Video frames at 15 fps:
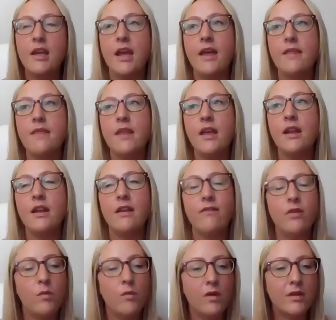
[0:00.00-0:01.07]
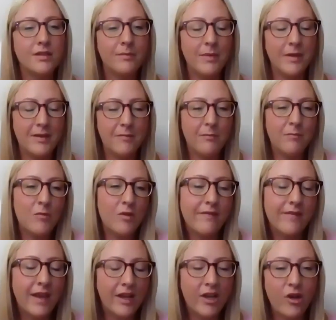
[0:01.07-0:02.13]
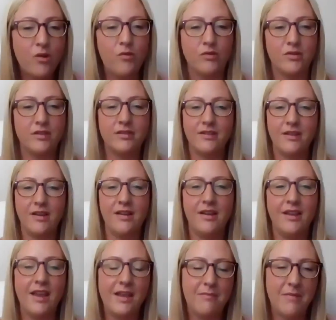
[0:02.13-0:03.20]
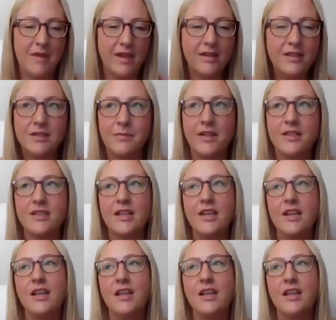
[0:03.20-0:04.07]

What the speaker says: And then if you want to be more of that coach and management,